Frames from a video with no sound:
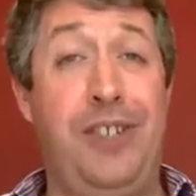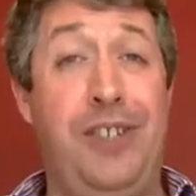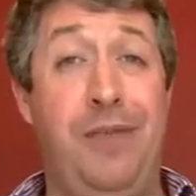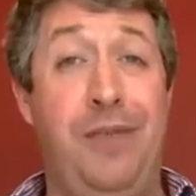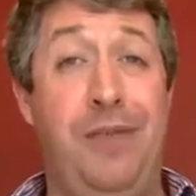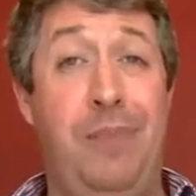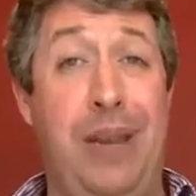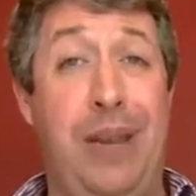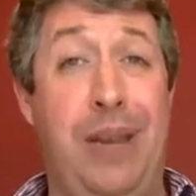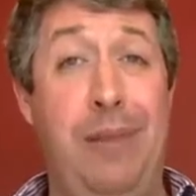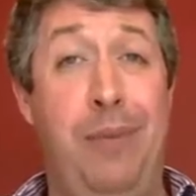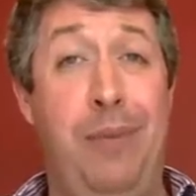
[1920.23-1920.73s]
of
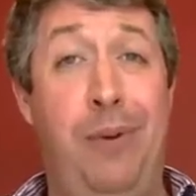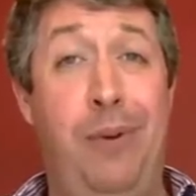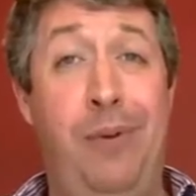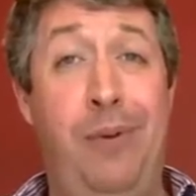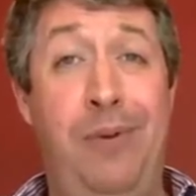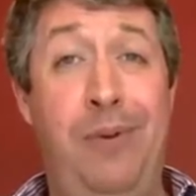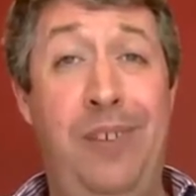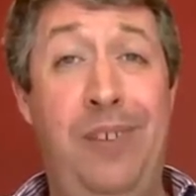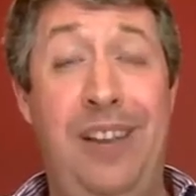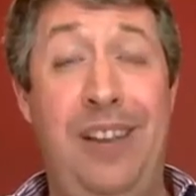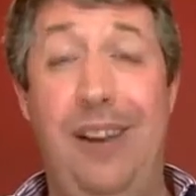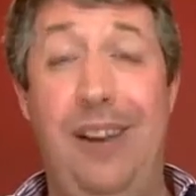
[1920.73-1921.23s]
people.
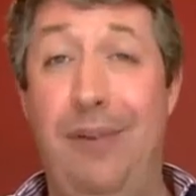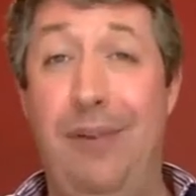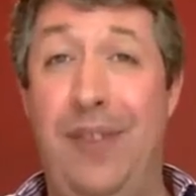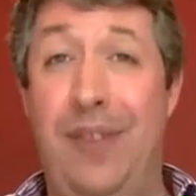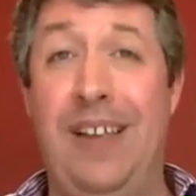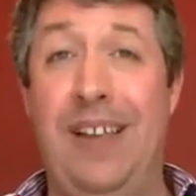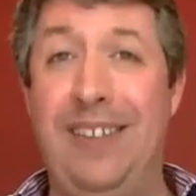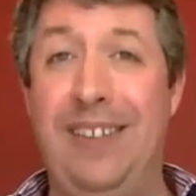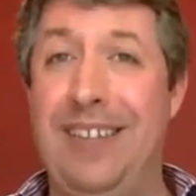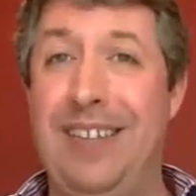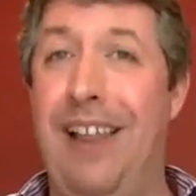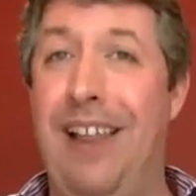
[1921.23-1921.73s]

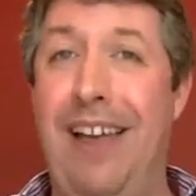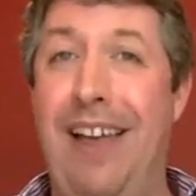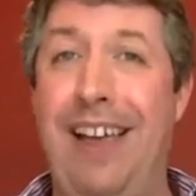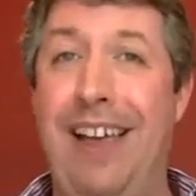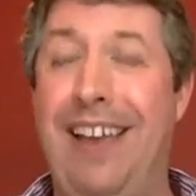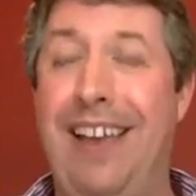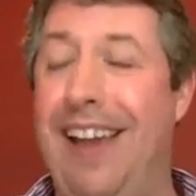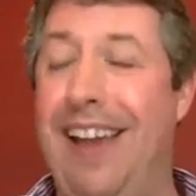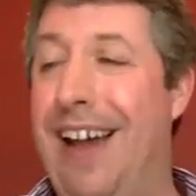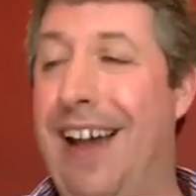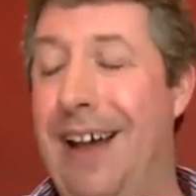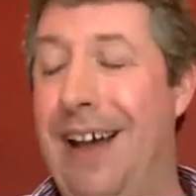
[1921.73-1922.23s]
Things
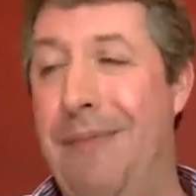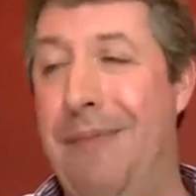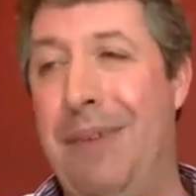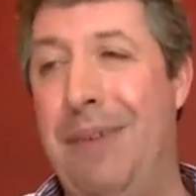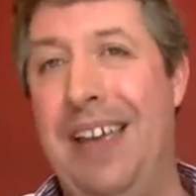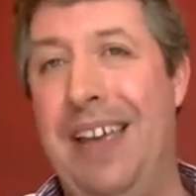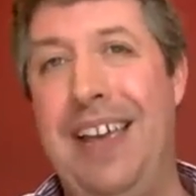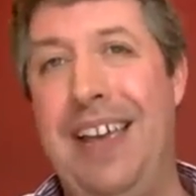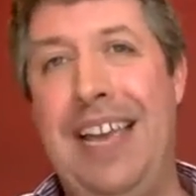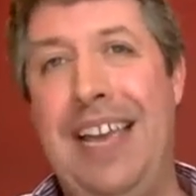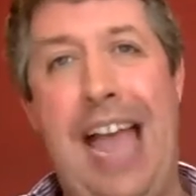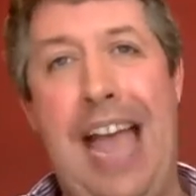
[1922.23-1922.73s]
like
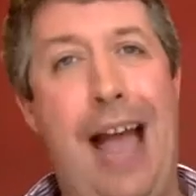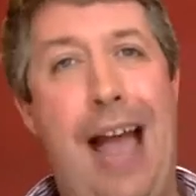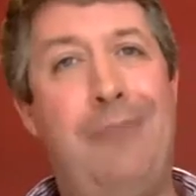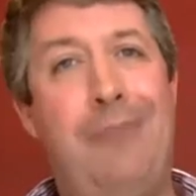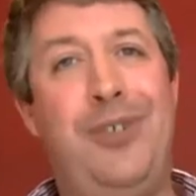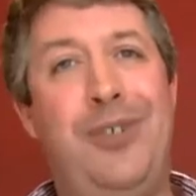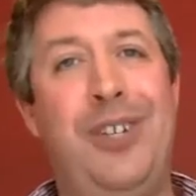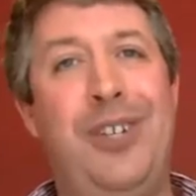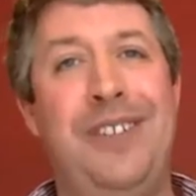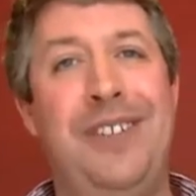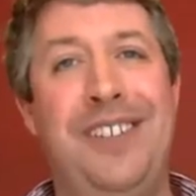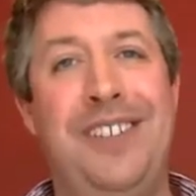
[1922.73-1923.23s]

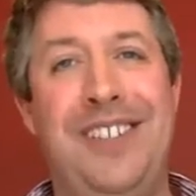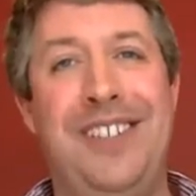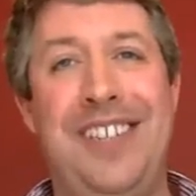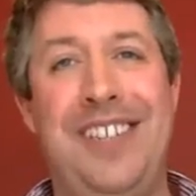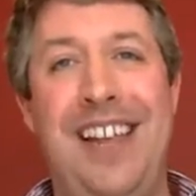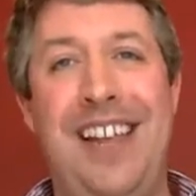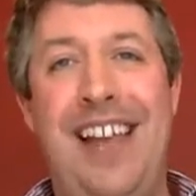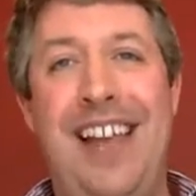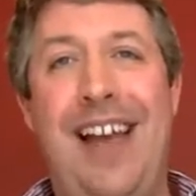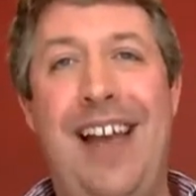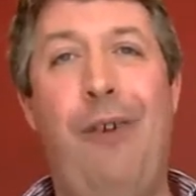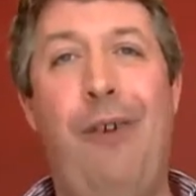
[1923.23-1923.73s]

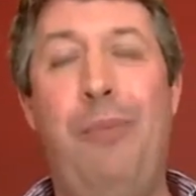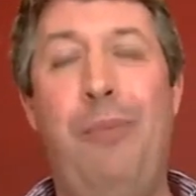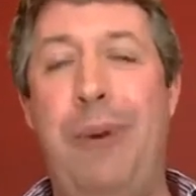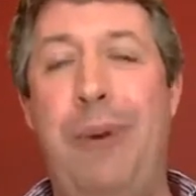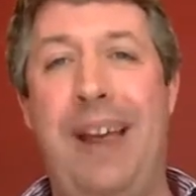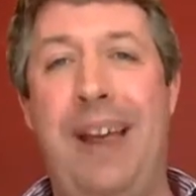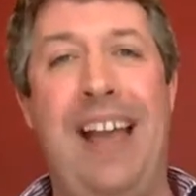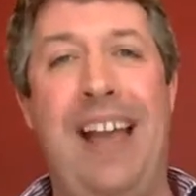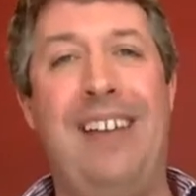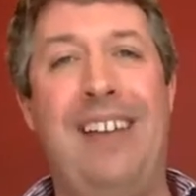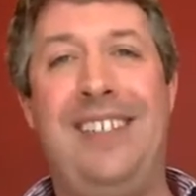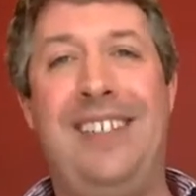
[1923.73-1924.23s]
captions helping
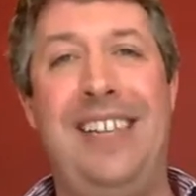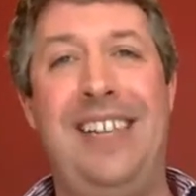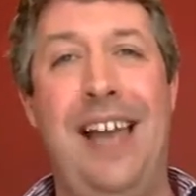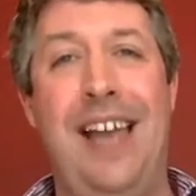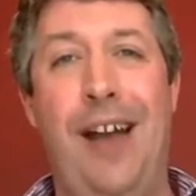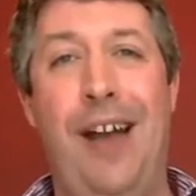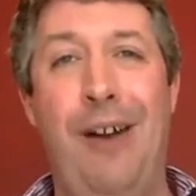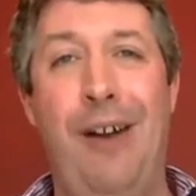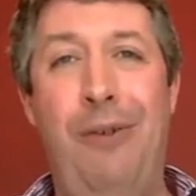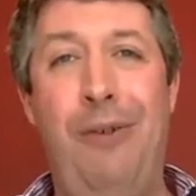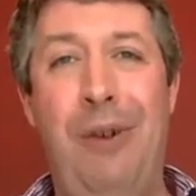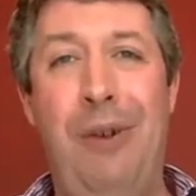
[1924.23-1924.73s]

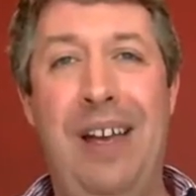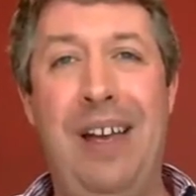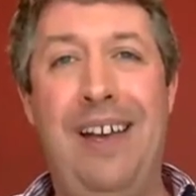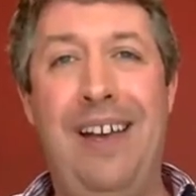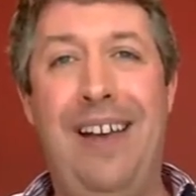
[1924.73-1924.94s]
SEO